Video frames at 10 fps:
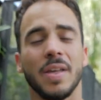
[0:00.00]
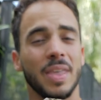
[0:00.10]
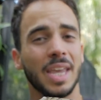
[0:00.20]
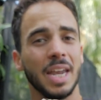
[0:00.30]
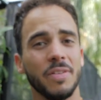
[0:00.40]

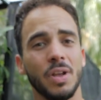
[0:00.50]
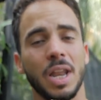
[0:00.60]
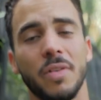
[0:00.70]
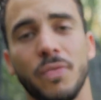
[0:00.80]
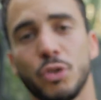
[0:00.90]
They could even
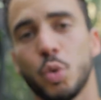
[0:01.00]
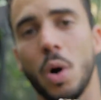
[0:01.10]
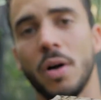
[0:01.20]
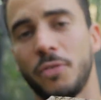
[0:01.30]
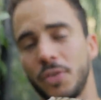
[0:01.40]
live
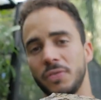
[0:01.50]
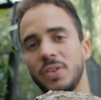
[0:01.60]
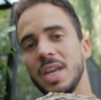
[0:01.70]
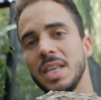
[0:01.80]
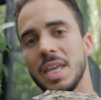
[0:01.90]
12,
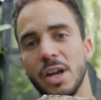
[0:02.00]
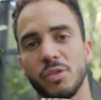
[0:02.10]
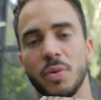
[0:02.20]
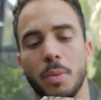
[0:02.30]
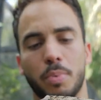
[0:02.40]
15
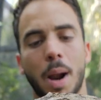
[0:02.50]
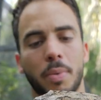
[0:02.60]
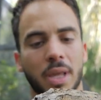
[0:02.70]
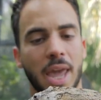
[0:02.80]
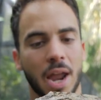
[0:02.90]
years with the
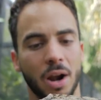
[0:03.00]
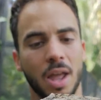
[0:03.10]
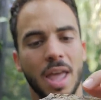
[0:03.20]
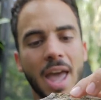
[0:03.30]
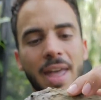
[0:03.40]
proper care,
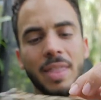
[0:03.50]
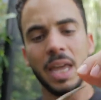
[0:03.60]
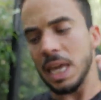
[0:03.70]
and they